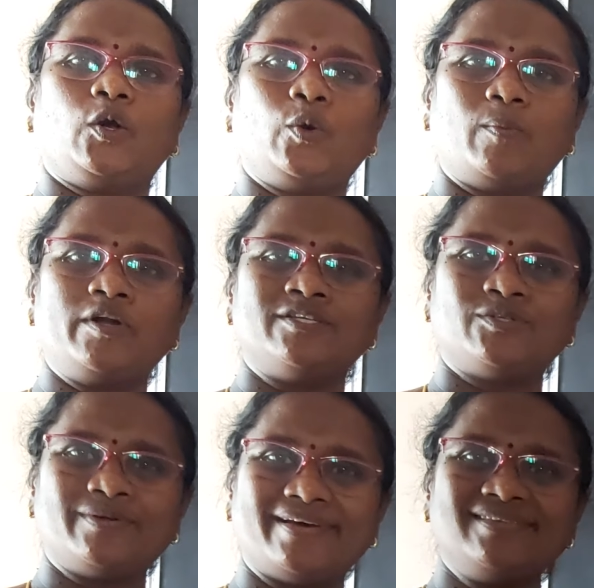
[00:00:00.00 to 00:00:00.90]
Good morning,
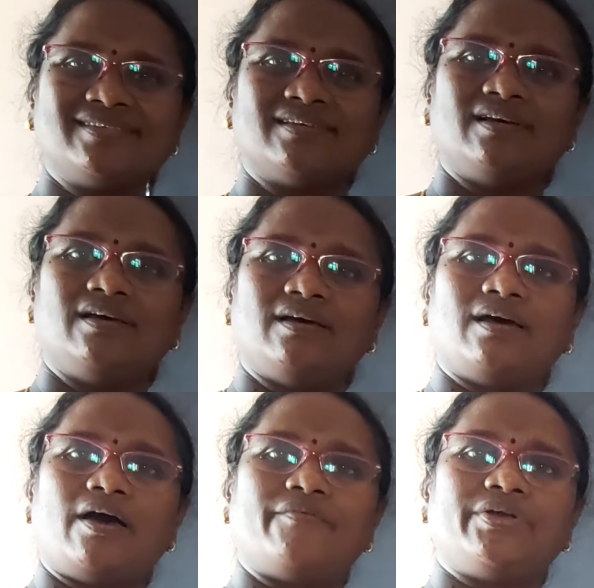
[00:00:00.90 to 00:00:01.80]
students.
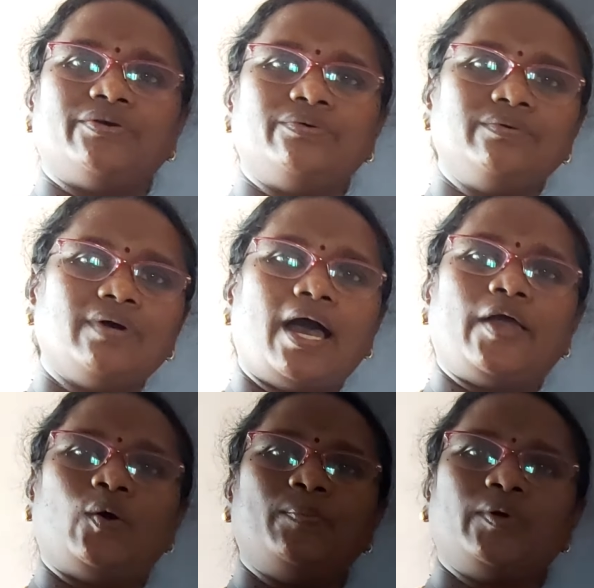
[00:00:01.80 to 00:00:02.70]
How are you? I
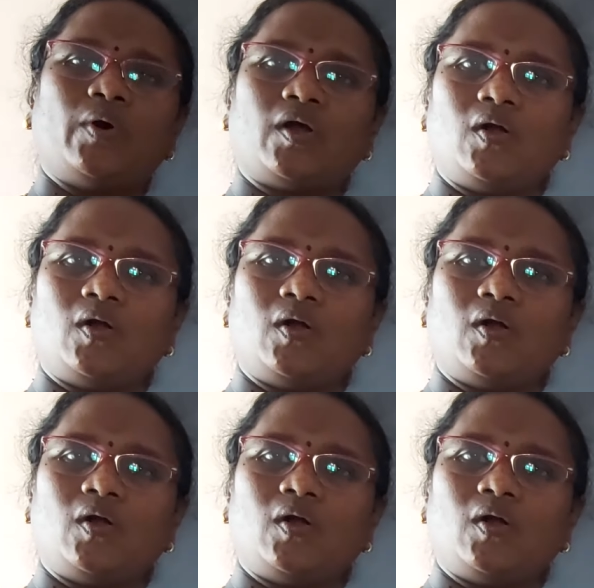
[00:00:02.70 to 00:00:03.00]
hope you are